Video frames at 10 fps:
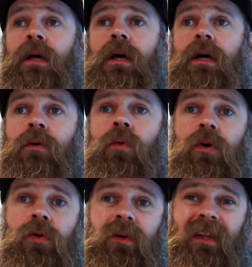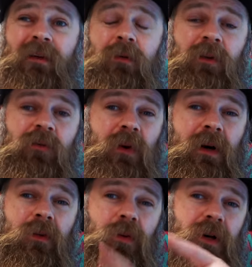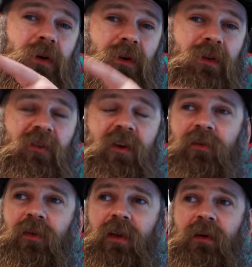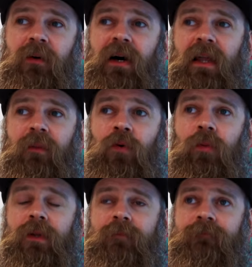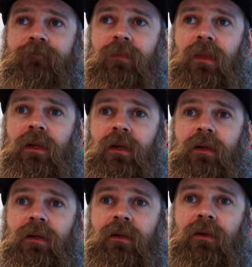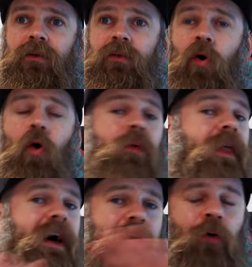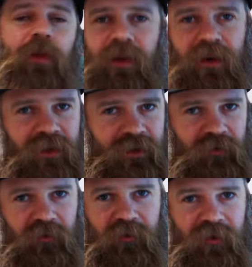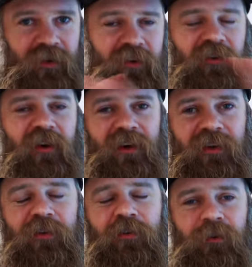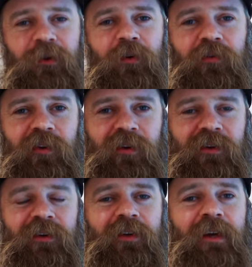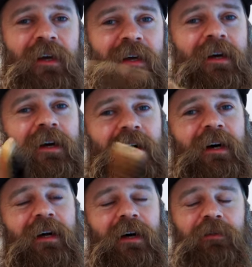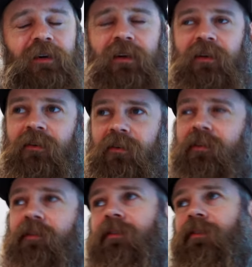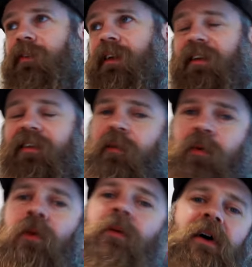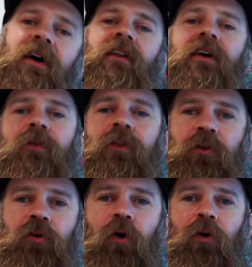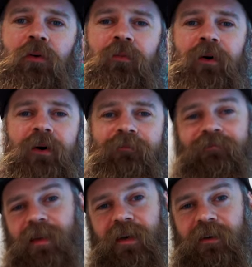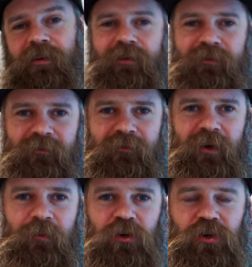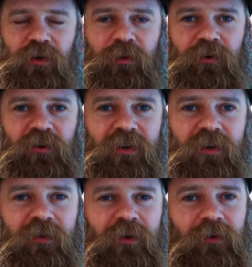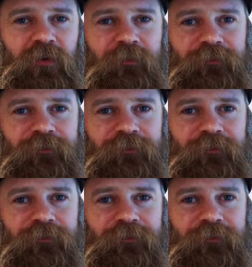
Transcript: Work on the label as well. I'm working on a design for the label at the moment. All that, all the ingredients, the design is going to be top secret. I have kind of let it slip a wee bit earlier about the new oil, but hey, I appreciate you watching these videos.